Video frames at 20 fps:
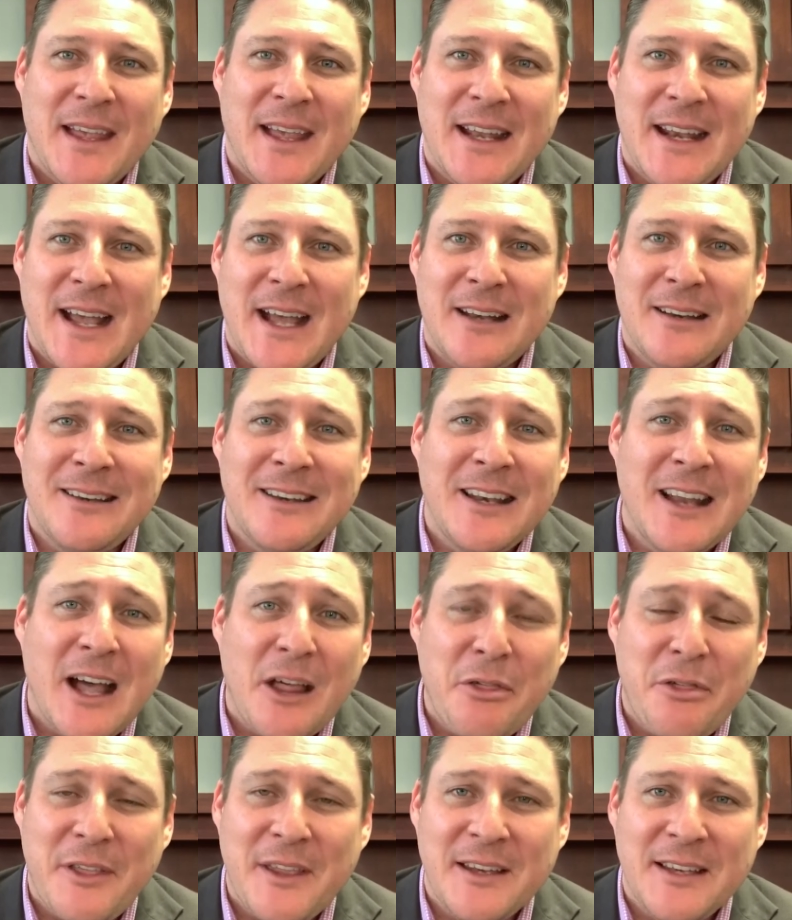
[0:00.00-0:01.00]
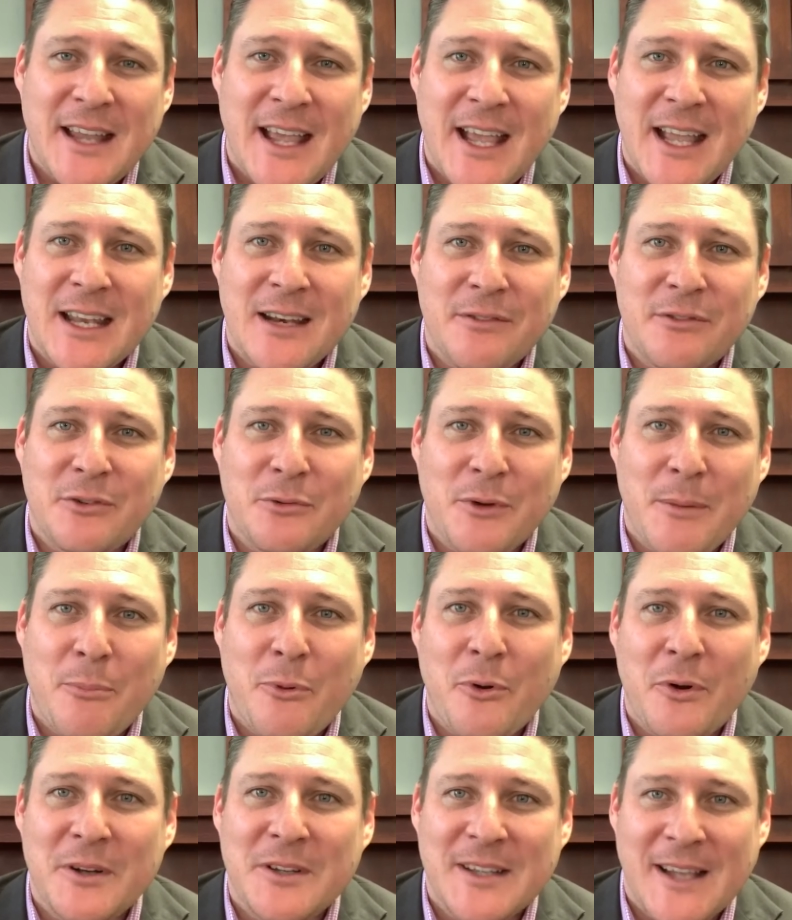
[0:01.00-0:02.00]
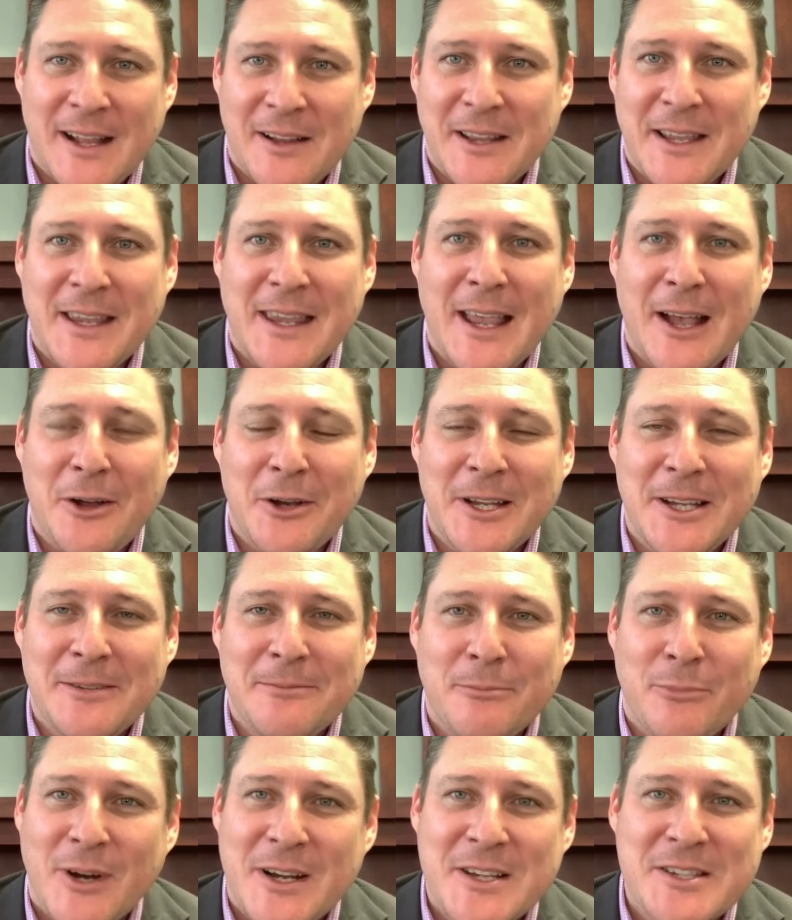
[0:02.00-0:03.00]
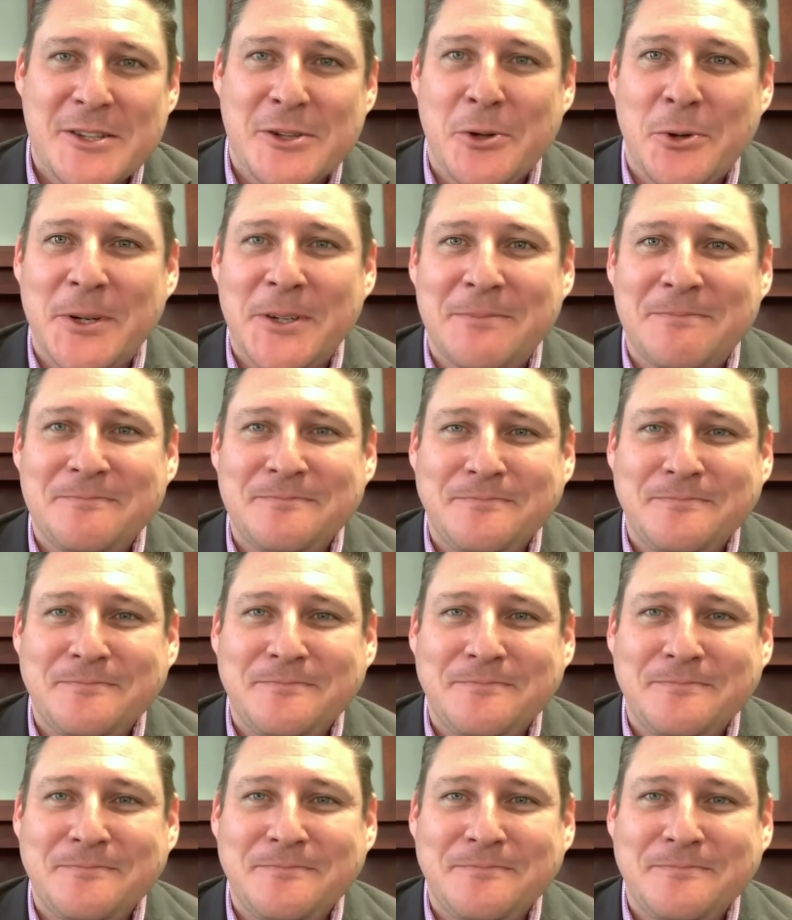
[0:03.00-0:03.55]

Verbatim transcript: and had nothing negative to report to LA County. Praise the Lord.